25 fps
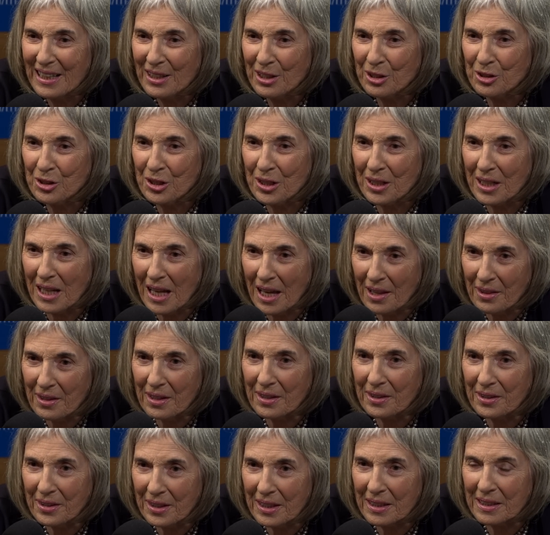There's
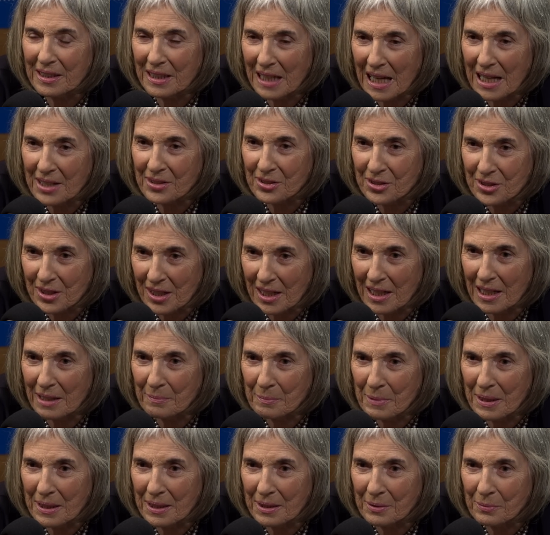another thing that has to
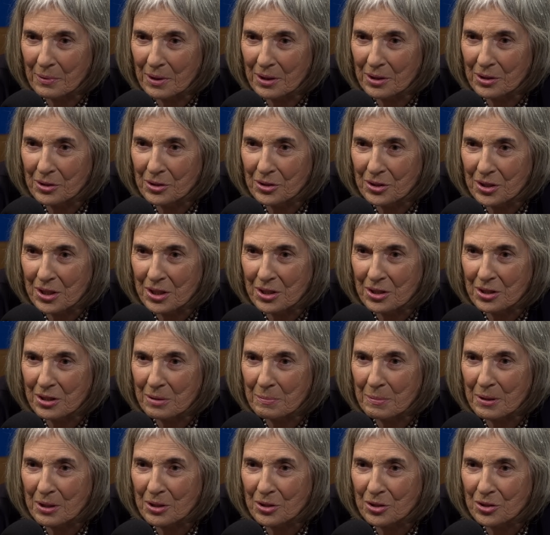come in. When you cease
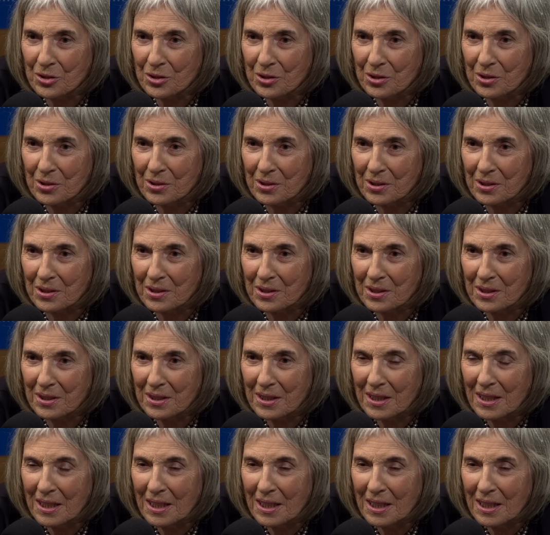to be a student,